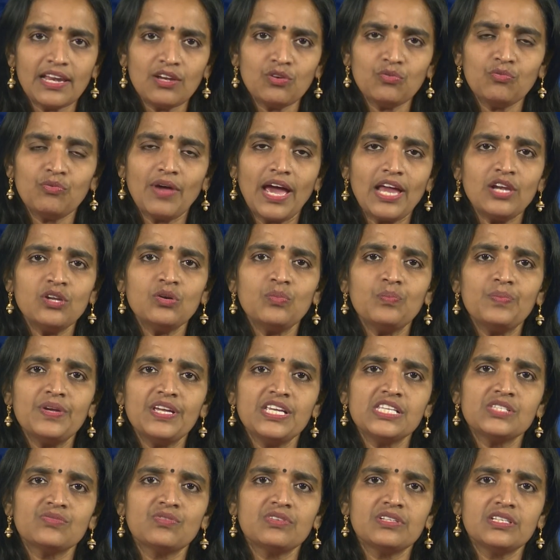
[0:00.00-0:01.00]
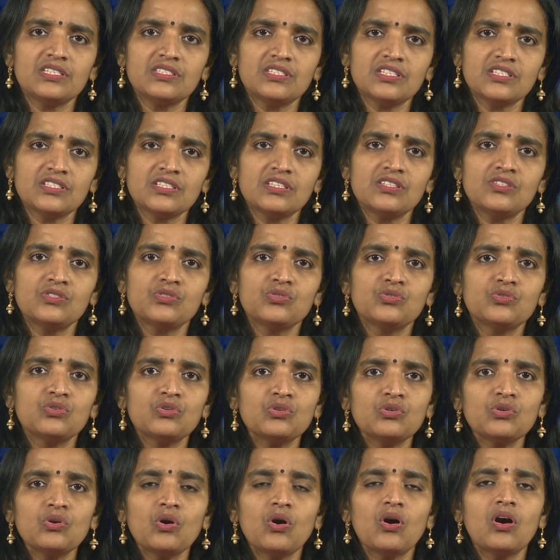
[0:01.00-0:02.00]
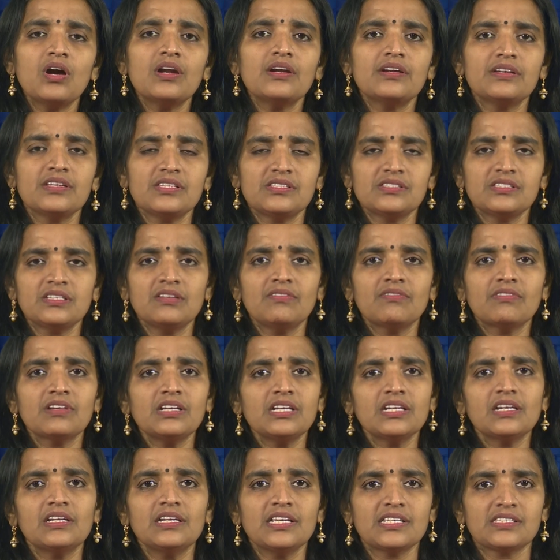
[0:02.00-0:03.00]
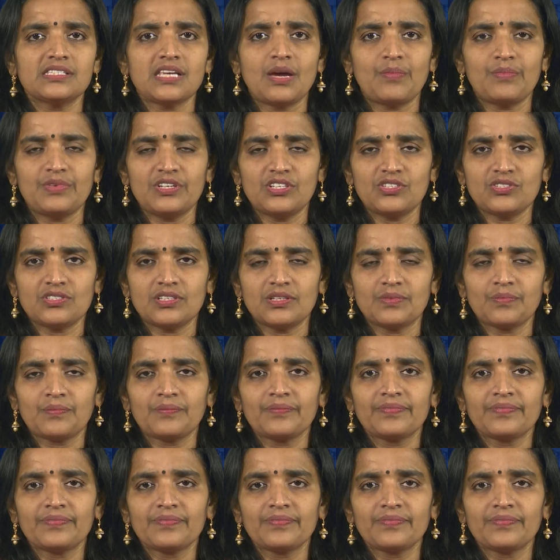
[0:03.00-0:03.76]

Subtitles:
value base for decisions do not receive critical examination.